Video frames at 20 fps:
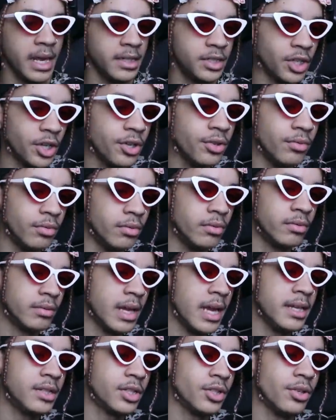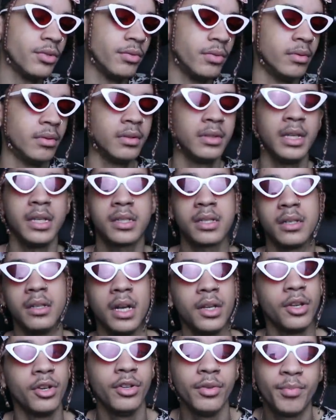They do. They do.
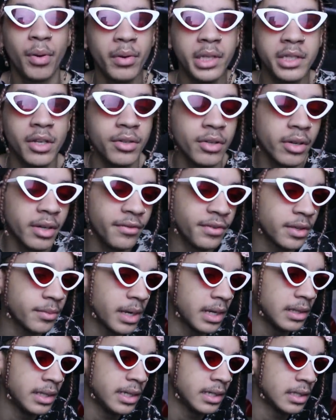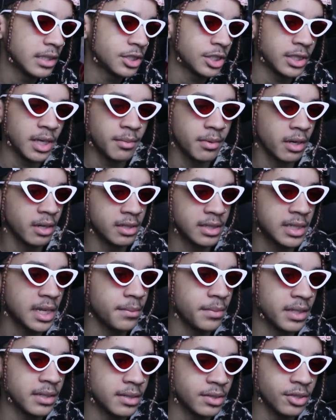Listen, I know you probably don't know anything about League of Legends. I'm going to
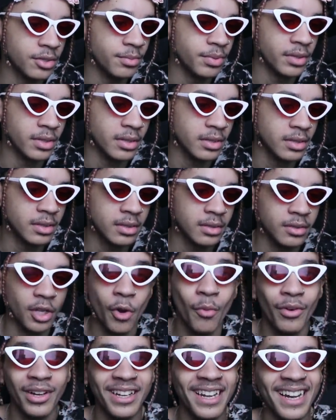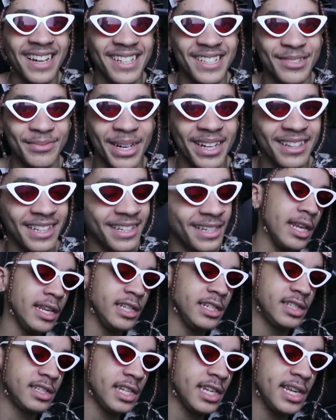skip this too because no one cares about it.
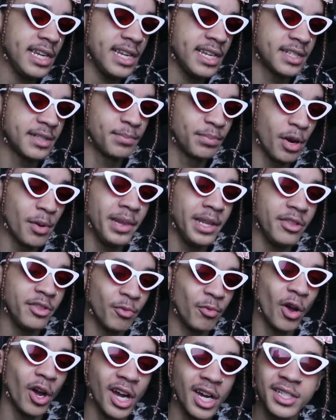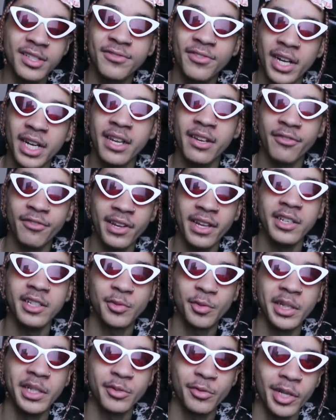ADC is probably the worst fucking thing
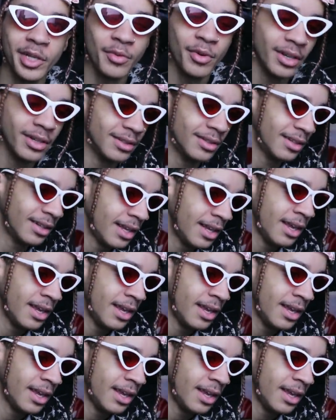in 2021.